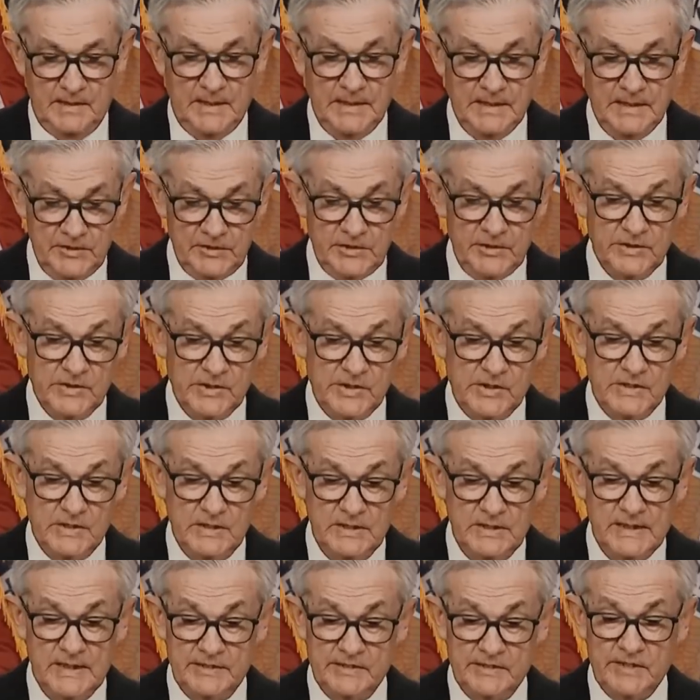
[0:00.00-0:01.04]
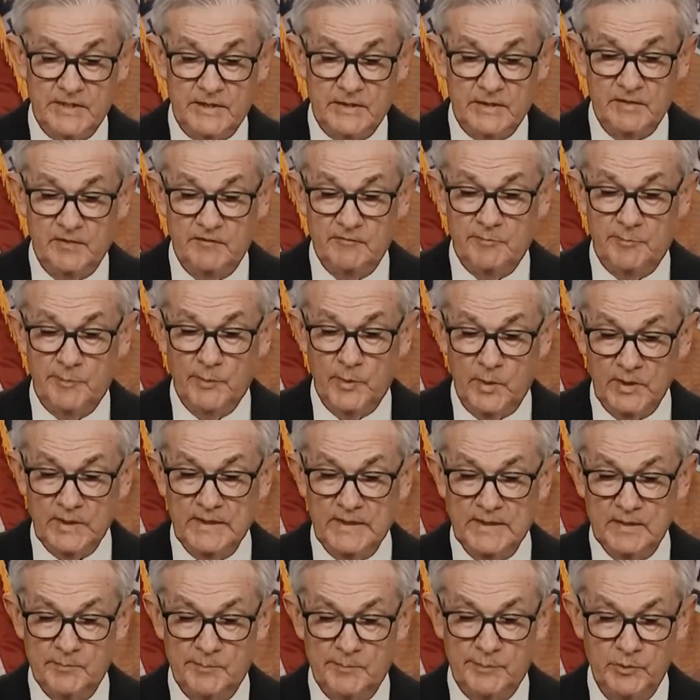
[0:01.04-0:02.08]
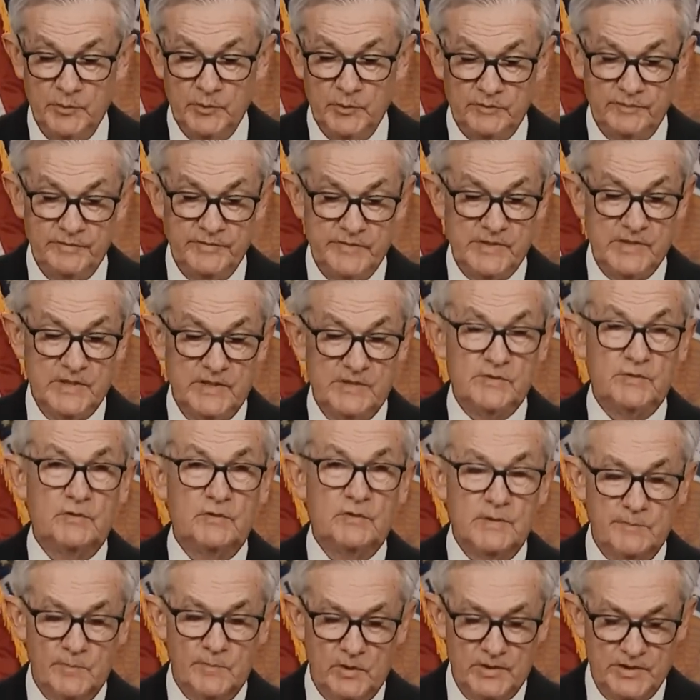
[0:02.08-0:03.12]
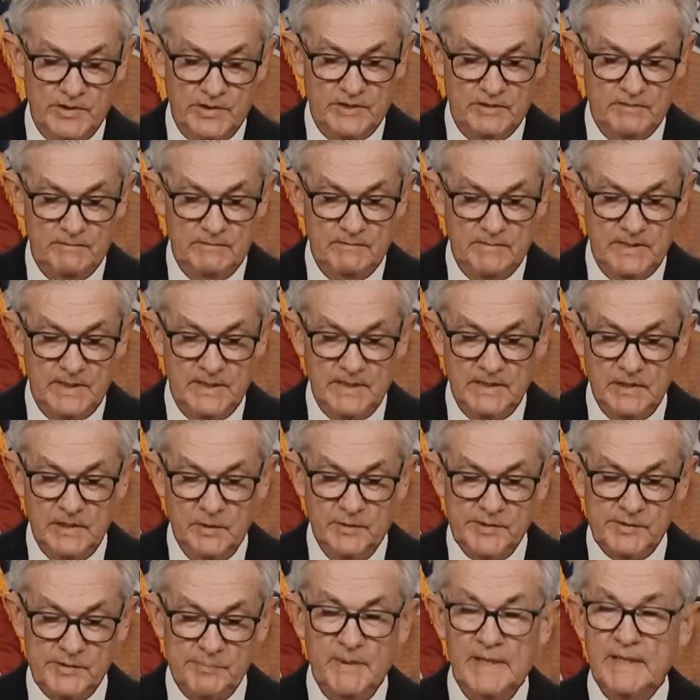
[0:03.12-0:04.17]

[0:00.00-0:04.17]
Conditions in that sector have broadly improved since early March, and the U.S.